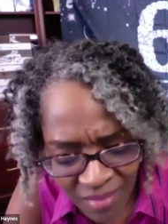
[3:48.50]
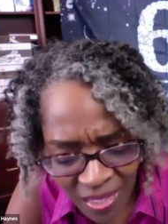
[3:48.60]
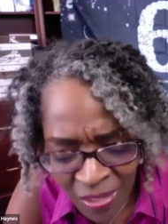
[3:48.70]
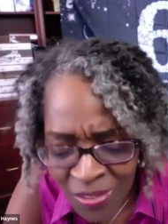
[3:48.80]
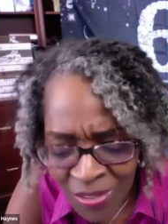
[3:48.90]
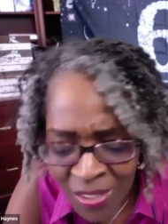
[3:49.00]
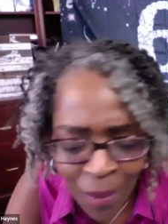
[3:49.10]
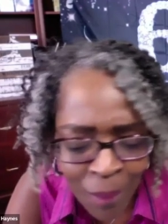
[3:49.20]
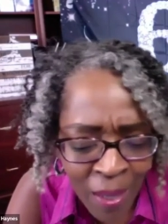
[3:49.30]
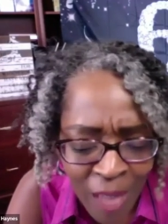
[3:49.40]
he said, Our
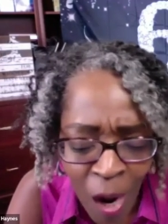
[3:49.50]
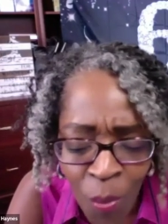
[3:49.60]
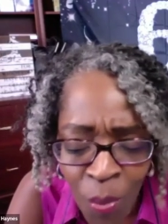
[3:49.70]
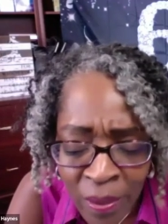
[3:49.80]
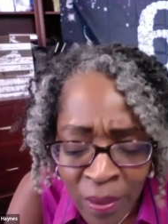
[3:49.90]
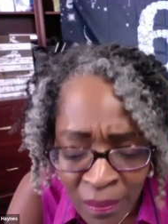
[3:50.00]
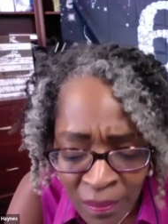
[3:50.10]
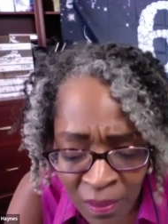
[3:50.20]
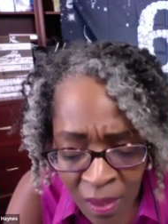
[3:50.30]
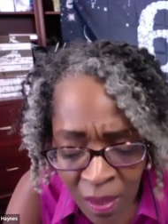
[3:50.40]
mind, our will.
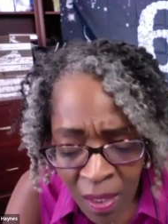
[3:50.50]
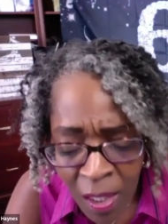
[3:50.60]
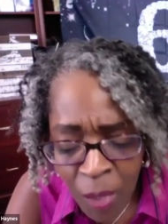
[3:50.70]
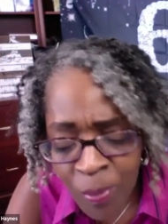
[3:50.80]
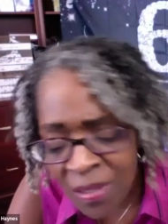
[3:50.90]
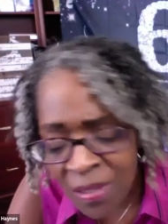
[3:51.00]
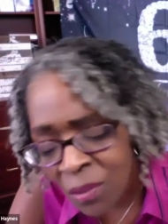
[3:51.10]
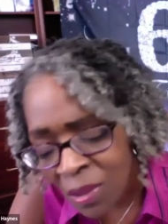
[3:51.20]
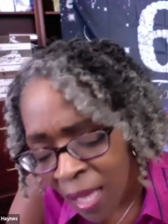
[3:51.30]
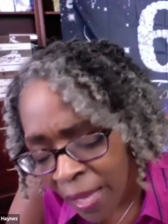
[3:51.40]
Help us to
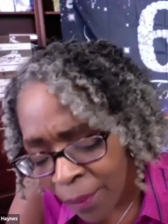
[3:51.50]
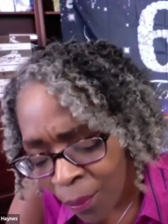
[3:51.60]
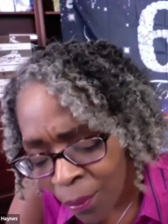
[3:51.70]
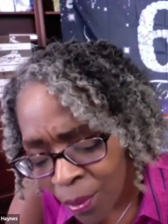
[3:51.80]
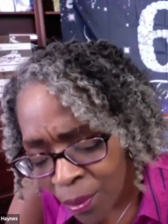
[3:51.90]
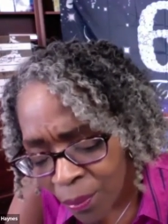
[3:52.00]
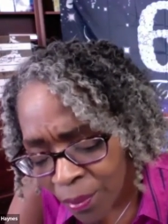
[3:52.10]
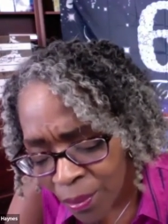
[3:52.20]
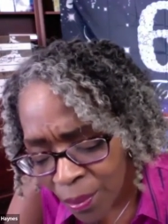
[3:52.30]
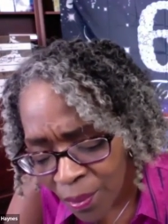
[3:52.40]
align our will
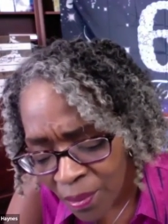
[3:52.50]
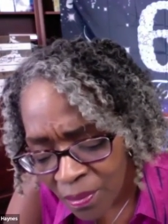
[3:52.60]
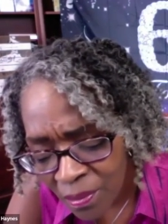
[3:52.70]
with yours.